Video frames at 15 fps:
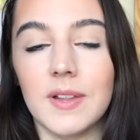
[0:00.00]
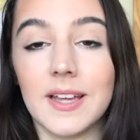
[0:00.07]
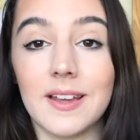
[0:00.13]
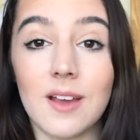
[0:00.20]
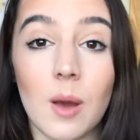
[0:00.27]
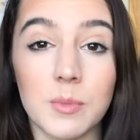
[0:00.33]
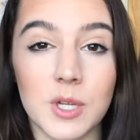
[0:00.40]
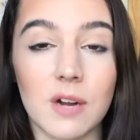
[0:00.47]
like it
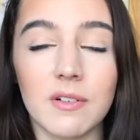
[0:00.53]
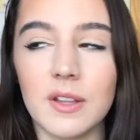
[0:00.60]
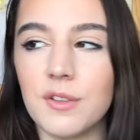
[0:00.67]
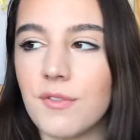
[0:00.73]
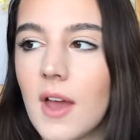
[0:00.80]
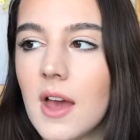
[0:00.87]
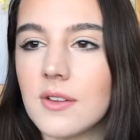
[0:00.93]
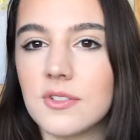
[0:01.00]
comes out really
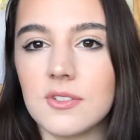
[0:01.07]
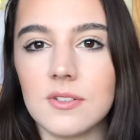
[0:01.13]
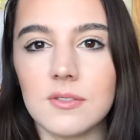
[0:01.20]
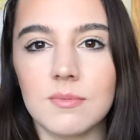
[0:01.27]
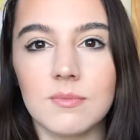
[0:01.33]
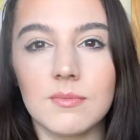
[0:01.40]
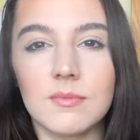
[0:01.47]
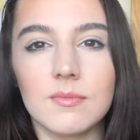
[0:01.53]
fast,
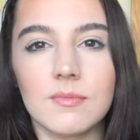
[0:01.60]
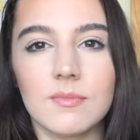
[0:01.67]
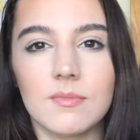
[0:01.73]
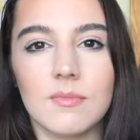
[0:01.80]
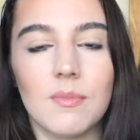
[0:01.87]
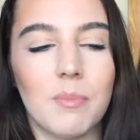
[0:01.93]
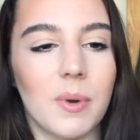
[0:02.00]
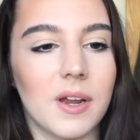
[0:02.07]

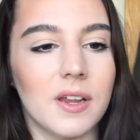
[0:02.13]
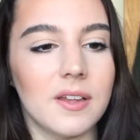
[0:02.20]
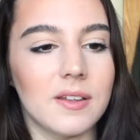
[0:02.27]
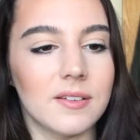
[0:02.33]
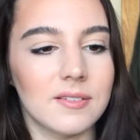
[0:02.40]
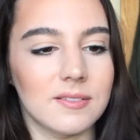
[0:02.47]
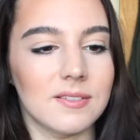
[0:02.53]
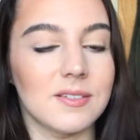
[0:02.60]
but
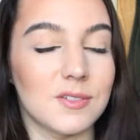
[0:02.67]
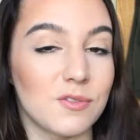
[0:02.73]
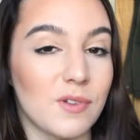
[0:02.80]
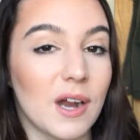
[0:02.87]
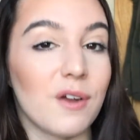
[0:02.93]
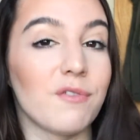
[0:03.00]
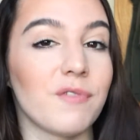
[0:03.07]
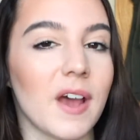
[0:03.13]
it is a
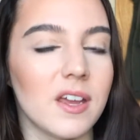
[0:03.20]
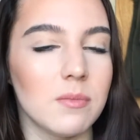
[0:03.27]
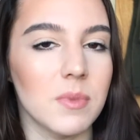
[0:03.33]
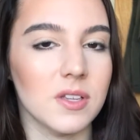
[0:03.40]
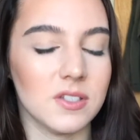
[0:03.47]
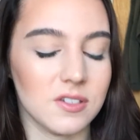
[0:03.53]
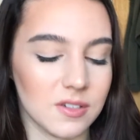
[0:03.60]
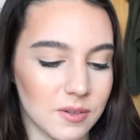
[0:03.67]
very fine
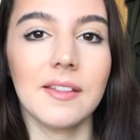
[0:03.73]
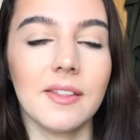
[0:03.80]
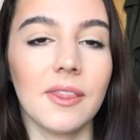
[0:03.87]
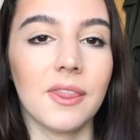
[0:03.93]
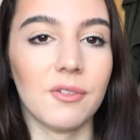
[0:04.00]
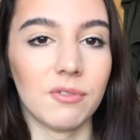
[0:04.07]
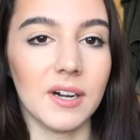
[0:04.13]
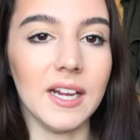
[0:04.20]
mist.
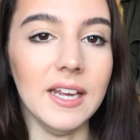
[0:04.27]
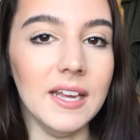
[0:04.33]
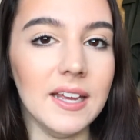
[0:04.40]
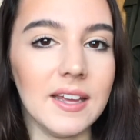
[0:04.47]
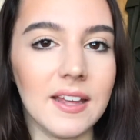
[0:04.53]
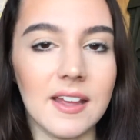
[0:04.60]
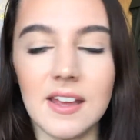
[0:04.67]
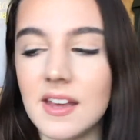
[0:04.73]

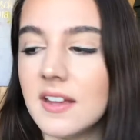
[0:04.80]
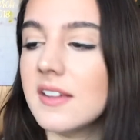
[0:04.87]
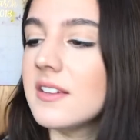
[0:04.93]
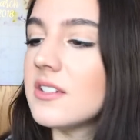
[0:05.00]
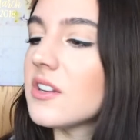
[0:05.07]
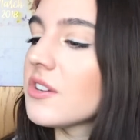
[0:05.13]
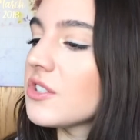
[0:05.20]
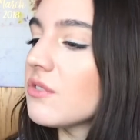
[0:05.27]
Three,
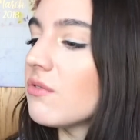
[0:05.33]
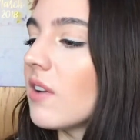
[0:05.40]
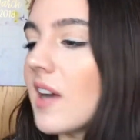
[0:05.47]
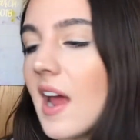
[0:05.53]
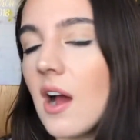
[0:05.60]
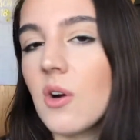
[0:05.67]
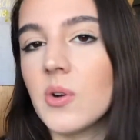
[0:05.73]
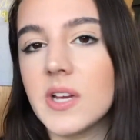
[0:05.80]
it doesn't run
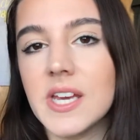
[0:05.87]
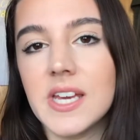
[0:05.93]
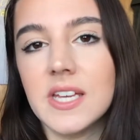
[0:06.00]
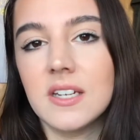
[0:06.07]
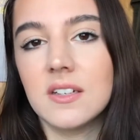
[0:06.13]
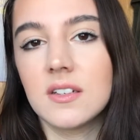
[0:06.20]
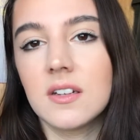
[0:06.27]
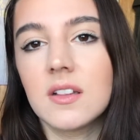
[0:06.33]
out
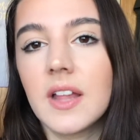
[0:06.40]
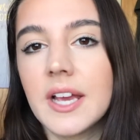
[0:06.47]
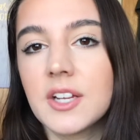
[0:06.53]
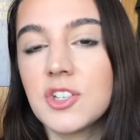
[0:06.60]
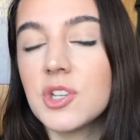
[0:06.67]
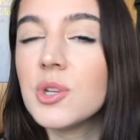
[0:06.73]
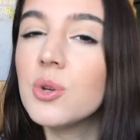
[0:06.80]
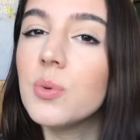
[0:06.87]
in like
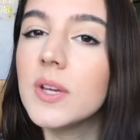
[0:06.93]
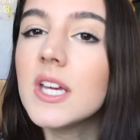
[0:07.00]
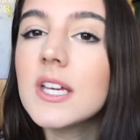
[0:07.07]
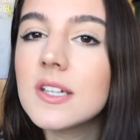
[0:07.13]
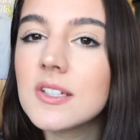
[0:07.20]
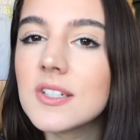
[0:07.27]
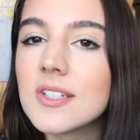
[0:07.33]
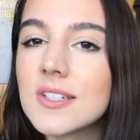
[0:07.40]
2
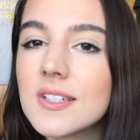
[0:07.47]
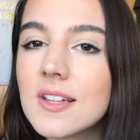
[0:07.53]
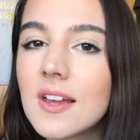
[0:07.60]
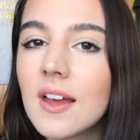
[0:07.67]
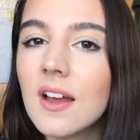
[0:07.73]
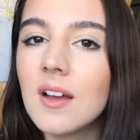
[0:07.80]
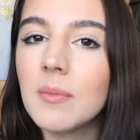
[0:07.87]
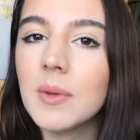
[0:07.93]
weeks,
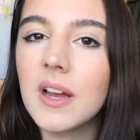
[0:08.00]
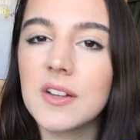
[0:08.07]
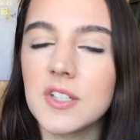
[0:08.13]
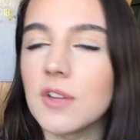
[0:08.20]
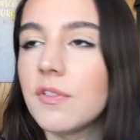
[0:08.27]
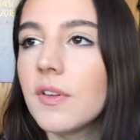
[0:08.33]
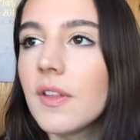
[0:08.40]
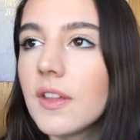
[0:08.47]
because
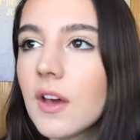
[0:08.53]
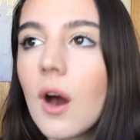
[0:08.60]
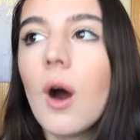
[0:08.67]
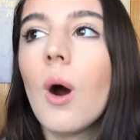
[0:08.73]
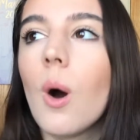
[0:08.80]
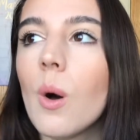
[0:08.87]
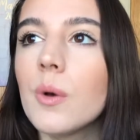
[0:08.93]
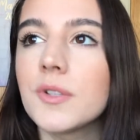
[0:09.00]
I feel like
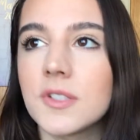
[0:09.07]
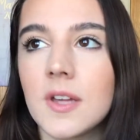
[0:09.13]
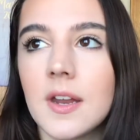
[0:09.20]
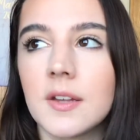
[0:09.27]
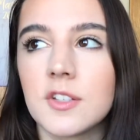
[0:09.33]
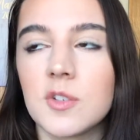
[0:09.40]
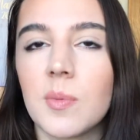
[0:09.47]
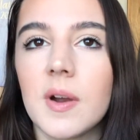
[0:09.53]
all
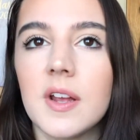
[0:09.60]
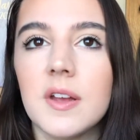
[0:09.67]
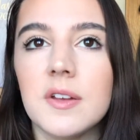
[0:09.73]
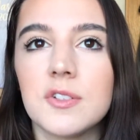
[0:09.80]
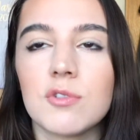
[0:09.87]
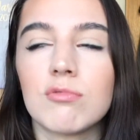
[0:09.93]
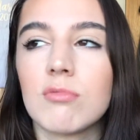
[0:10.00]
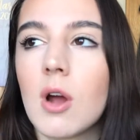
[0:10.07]
setting
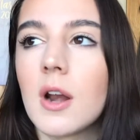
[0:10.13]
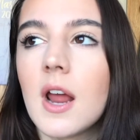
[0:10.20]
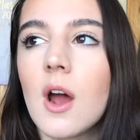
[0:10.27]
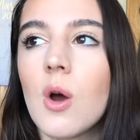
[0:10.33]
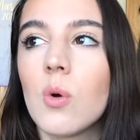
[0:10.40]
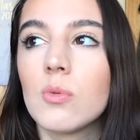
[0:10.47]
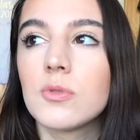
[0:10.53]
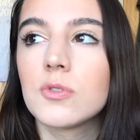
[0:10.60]
sprays run
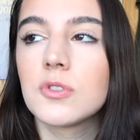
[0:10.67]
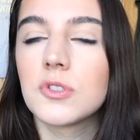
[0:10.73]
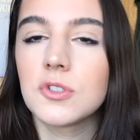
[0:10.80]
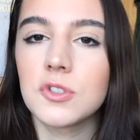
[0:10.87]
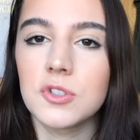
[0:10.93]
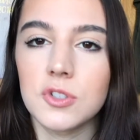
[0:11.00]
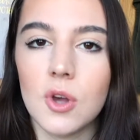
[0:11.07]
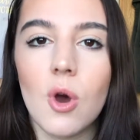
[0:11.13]
out
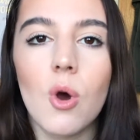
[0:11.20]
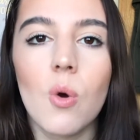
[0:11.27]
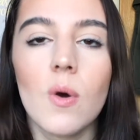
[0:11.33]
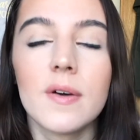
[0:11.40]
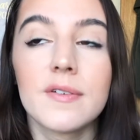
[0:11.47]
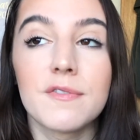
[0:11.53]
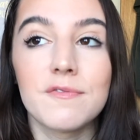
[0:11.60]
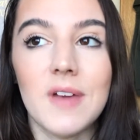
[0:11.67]

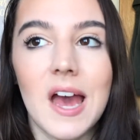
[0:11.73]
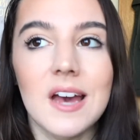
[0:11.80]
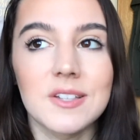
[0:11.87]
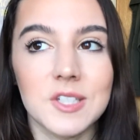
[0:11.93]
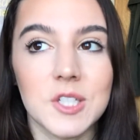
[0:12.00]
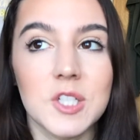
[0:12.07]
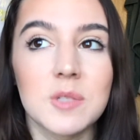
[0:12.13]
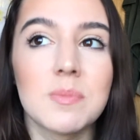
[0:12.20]
so
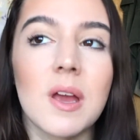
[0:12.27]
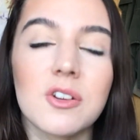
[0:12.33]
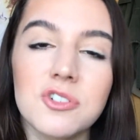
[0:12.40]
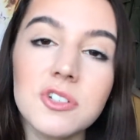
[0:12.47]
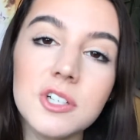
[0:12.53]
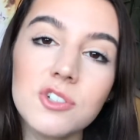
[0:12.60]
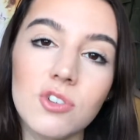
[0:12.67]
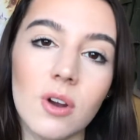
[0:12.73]
fast,
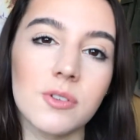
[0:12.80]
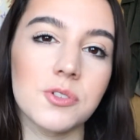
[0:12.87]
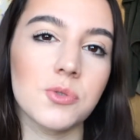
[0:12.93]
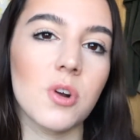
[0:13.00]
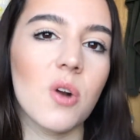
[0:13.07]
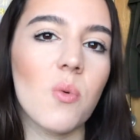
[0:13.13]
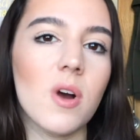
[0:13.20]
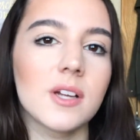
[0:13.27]
especially
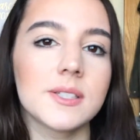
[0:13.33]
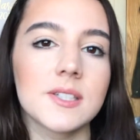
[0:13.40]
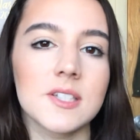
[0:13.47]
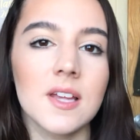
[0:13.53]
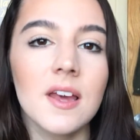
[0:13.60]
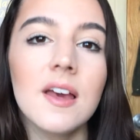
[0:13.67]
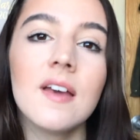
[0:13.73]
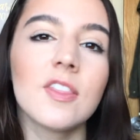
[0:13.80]
drugstore ones.
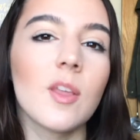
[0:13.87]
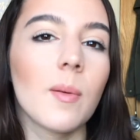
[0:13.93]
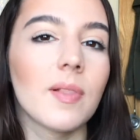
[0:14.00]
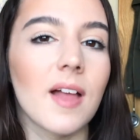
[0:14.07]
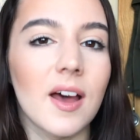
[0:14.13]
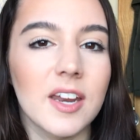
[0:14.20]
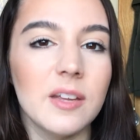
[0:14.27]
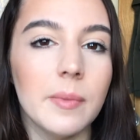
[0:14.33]
The
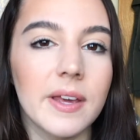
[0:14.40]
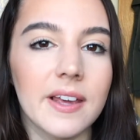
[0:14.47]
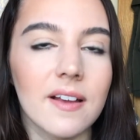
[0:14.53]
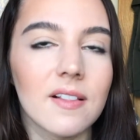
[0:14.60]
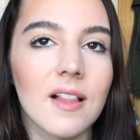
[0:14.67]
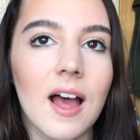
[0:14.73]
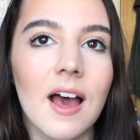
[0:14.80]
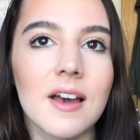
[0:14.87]
Milani Make
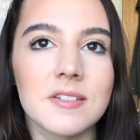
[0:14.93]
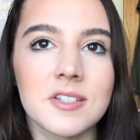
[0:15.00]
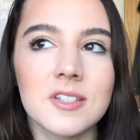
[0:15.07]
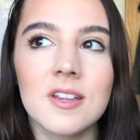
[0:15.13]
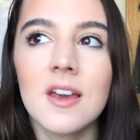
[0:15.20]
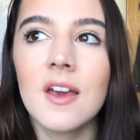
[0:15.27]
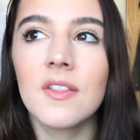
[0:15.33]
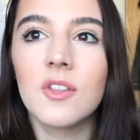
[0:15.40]
It Last,
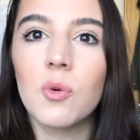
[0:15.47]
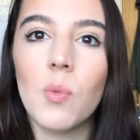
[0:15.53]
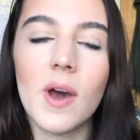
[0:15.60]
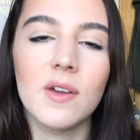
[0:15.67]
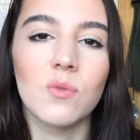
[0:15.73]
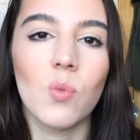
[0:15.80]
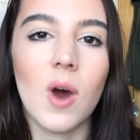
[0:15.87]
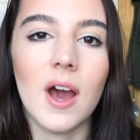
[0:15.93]
the Wet
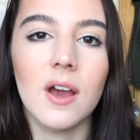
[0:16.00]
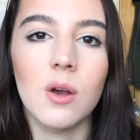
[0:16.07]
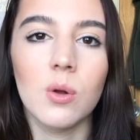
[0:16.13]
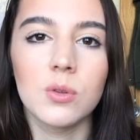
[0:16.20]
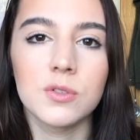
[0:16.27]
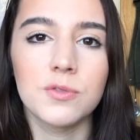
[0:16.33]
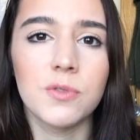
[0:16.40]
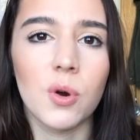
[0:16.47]
n
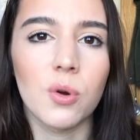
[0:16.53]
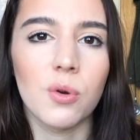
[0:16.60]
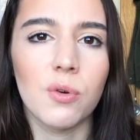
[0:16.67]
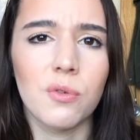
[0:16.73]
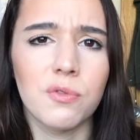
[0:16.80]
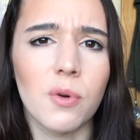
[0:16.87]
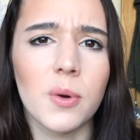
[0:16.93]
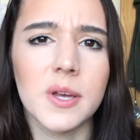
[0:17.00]
Wild
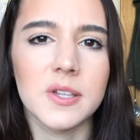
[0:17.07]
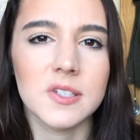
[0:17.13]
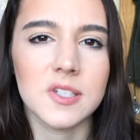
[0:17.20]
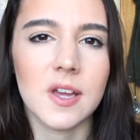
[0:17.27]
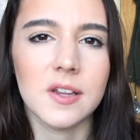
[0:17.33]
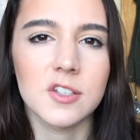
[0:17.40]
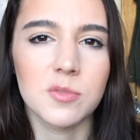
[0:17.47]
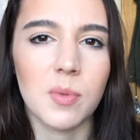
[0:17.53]
Photo Focus
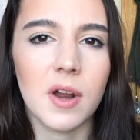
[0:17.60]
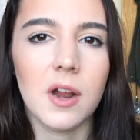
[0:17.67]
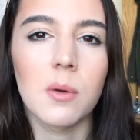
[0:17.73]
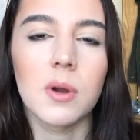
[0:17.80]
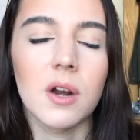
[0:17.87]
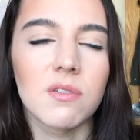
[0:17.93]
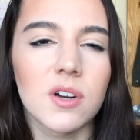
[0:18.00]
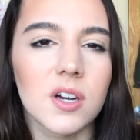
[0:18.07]
setting spray or
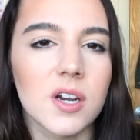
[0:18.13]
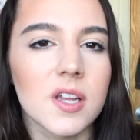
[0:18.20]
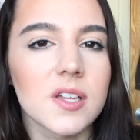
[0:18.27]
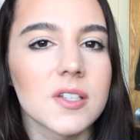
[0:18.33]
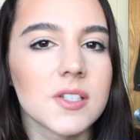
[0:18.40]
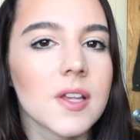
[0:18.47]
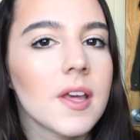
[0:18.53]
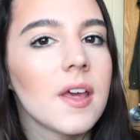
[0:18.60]
whatever it
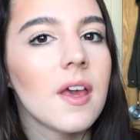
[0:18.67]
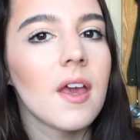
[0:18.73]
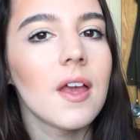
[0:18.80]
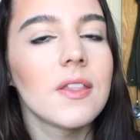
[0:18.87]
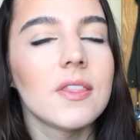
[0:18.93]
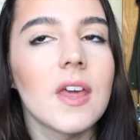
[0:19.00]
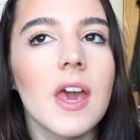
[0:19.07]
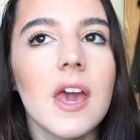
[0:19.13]
is,
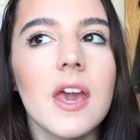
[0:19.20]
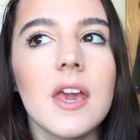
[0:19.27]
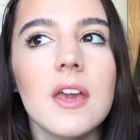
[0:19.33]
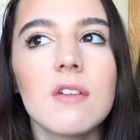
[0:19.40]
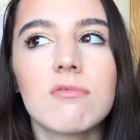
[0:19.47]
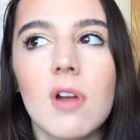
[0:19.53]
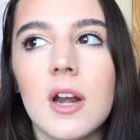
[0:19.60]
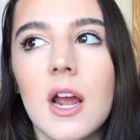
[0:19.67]

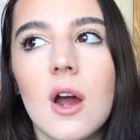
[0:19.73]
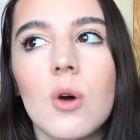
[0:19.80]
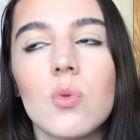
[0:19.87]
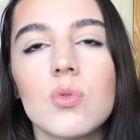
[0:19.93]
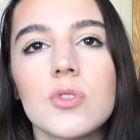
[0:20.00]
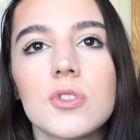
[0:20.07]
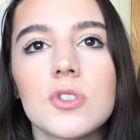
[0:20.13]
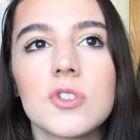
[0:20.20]
they run
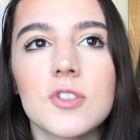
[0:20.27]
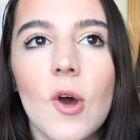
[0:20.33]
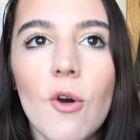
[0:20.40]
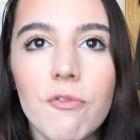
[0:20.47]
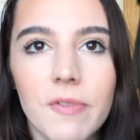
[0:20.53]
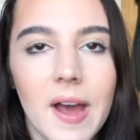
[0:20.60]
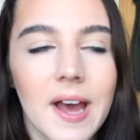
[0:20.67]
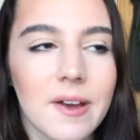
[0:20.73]
out so
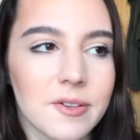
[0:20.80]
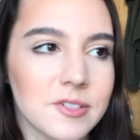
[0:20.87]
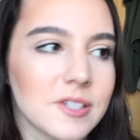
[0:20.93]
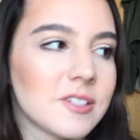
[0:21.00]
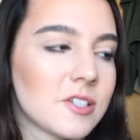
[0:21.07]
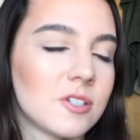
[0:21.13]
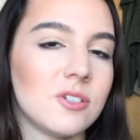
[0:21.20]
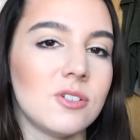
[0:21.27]
fast.
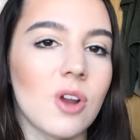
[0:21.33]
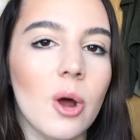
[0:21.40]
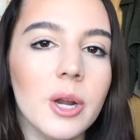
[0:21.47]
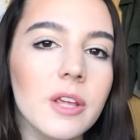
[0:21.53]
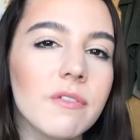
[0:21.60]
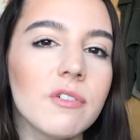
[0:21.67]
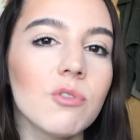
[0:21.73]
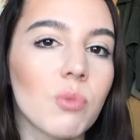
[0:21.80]
It's not
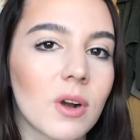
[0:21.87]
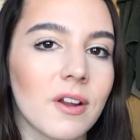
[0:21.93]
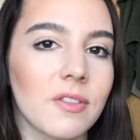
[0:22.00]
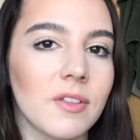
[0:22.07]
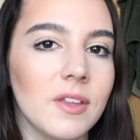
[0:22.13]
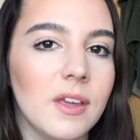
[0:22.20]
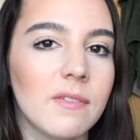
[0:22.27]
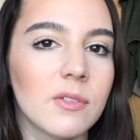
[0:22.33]
even worth
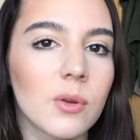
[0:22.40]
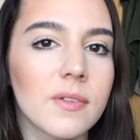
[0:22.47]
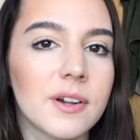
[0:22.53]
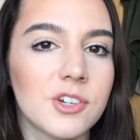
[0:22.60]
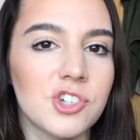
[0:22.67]
it, even though they're